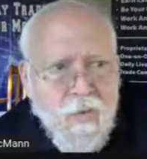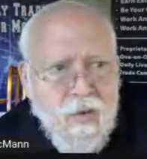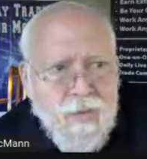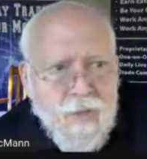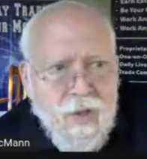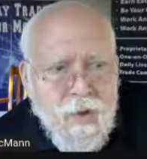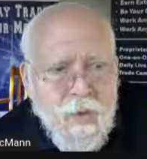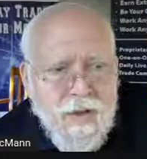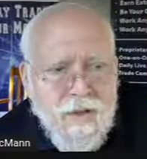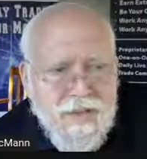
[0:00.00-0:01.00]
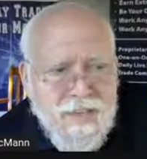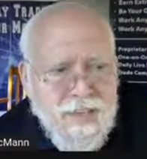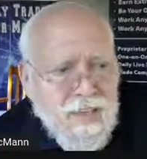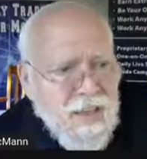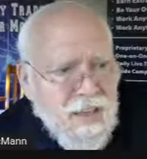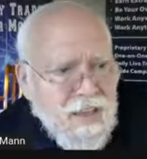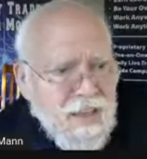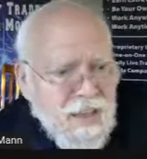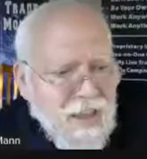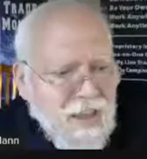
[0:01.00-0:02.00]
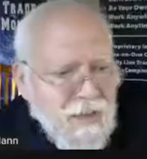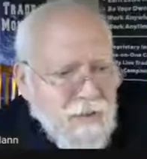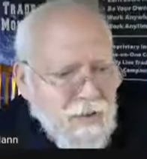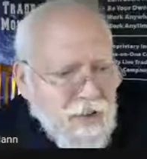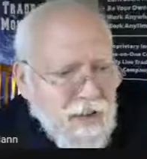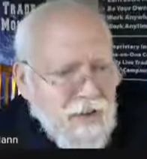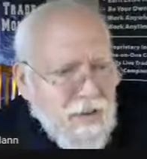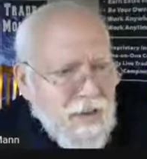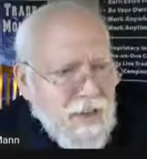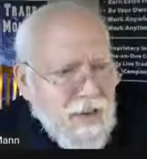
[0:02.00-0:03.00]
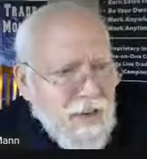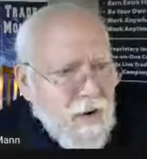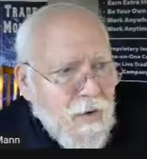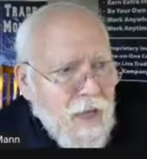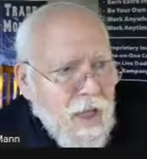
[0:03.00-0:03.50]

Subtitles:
these pretty quick to see if I've got anything there.